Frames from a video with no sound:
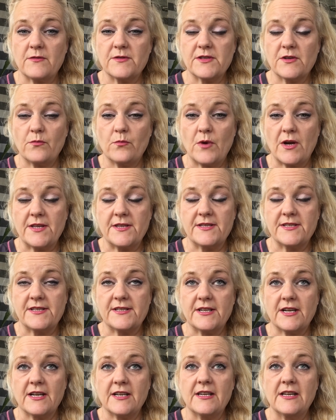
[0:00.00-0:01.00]
on
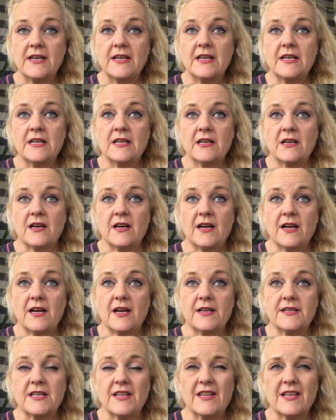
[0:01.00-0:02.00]
Wednesday,
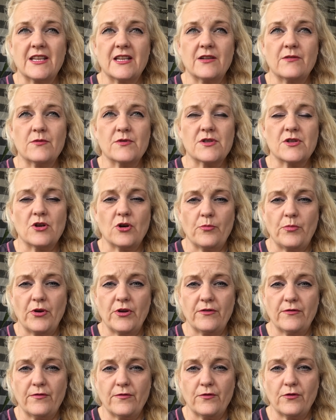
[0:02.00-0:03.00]
and I think it was
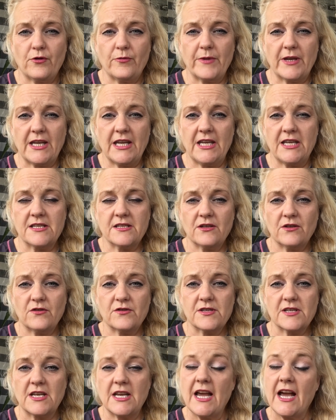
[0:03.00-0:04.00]
0.4 my
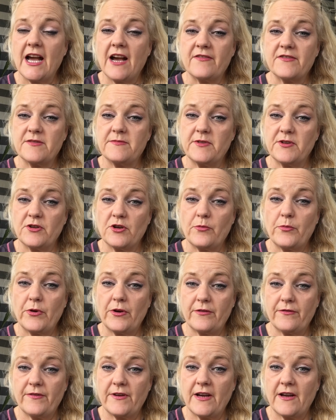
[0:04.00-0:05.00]
ketones, and you have to be
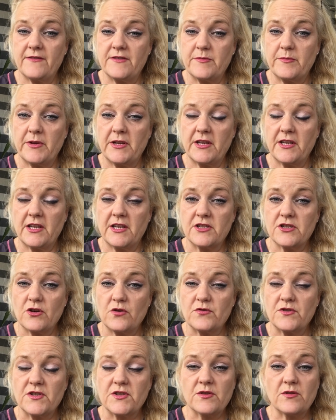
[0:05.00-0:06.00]
0.5 to be in
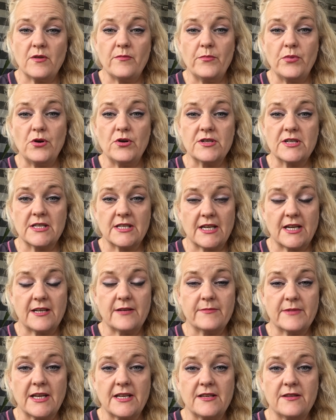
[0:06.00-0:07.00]
ketosis. So I'm borderline,
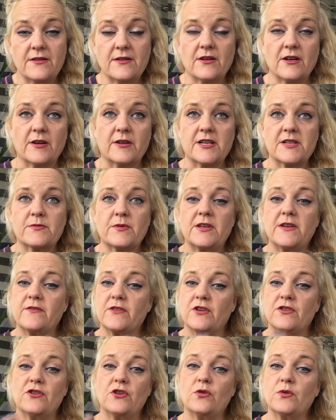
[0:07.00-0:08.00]
I'm getting there, because when you've
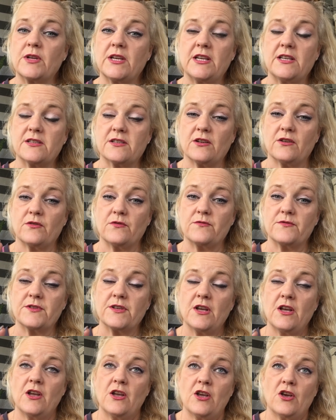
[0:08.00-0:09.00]
got no ketones,
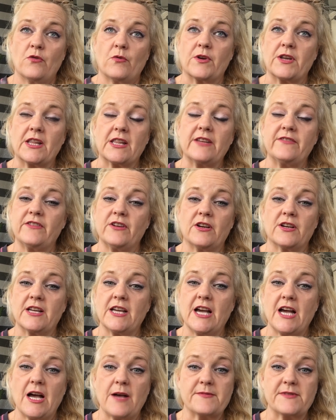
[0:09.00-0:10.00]
when you're living on
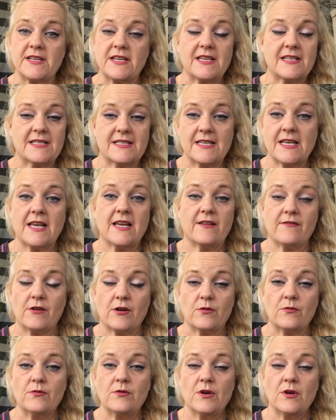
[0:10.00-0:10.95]
carbs, it is 0.